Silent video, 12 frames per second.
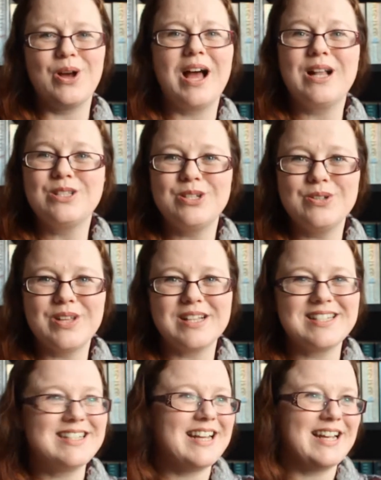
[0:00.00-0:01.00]
I'll do
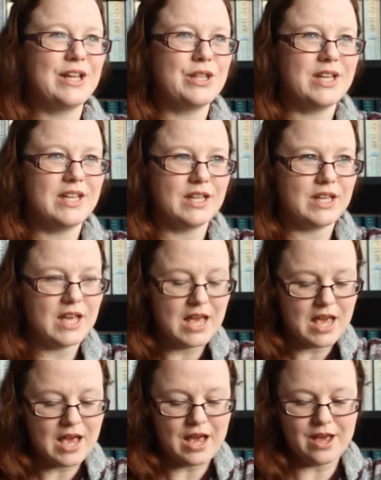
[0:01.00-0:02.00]
that today, I think,
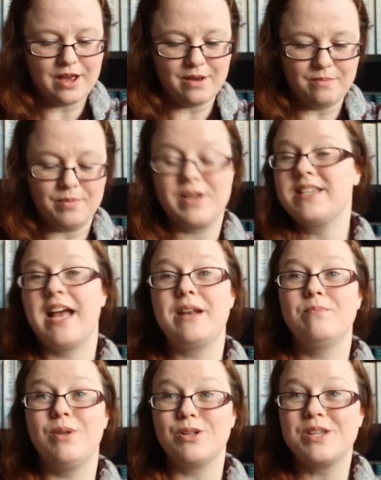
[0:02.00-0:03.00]
because I
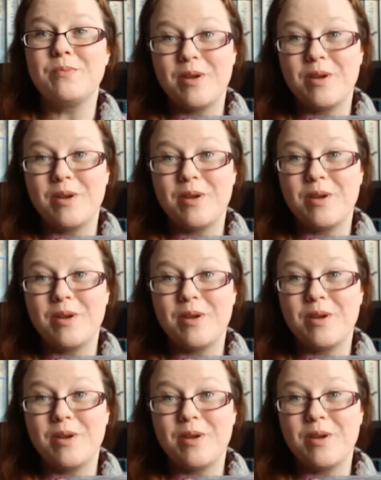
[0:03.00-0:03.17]
hadn't blocked it,